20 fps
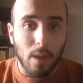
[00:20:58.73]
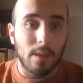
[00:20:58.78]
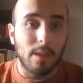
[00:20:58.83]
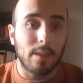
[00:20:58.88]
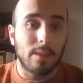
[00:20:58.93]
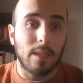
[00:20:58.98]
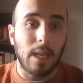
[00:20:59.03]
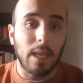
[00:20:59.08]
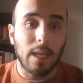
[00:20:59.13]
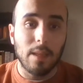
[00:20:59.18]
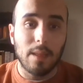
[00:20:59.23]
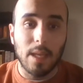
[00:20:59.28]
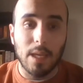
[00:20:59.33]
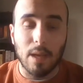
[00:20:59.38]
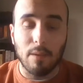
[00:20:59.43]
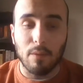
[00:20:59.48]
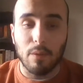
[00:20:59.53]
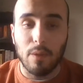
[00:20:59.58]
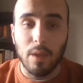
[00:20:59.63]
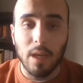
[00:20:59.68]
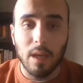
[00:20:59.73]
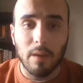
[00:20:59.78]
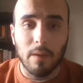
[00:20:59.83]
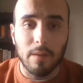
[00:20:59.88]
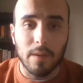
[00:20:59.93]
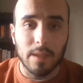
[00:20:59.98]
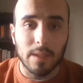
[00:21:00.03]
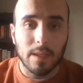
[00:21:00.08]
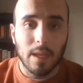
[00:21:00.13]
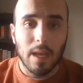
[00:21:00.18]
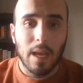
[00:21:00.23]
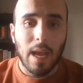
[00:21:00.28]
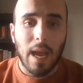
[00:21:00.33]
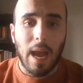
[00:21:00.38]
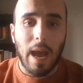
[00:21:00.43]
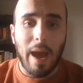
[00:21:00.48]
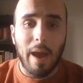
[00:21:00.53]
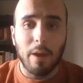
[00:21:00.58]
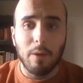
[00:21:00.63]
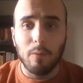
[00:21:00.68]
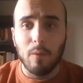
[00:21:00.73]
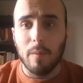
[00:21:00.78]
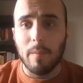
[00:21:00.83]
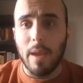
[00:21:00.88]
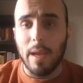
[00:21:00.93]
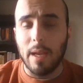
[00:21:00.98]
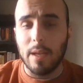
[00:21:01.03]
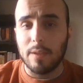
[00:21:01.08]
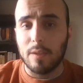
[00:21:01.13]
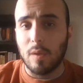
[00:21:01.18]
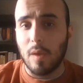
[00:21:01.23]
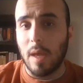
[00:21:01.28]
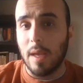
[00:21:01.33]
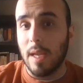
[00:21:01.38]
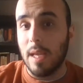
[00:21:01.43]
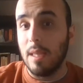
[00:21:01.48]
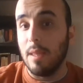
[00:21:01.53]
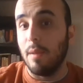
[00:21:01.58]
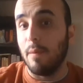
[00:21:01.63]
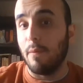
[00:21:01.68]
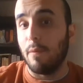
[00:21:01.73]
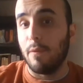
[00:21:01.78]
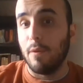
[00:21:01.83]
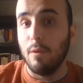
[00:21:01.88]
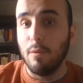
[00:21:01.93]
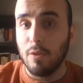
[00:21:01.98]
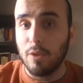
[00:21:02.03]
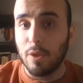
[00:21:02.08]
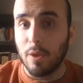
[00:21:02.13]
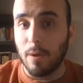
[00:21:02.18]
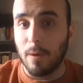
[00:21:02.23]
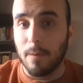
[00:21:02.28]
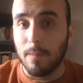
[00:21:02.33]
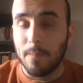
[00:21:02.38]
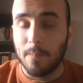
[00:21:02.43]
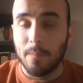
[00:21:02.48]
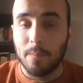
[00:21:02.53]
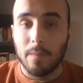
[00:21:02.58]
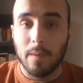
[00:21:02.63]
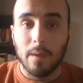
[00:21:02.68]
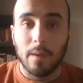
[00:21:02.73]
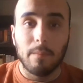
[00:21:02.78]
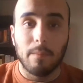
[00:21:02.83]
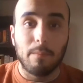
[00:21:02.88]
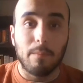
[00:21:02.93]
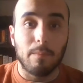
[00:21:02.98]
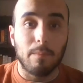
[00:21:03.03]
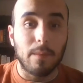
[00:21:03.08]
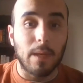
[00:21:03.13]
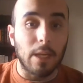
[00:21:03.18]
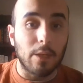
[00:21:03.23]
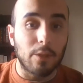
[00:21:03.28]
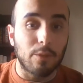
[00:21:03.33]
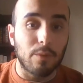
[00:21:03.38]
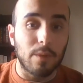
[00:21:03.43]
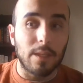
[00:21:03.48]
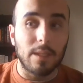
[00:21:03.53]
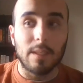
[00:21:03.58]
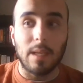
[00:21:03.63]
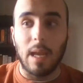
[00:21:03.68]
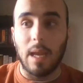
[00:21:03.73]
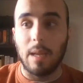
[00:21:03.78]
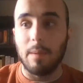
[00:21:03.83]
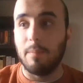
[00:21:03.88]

The second thing you have to think of is, how do we make it so that in the future, countries and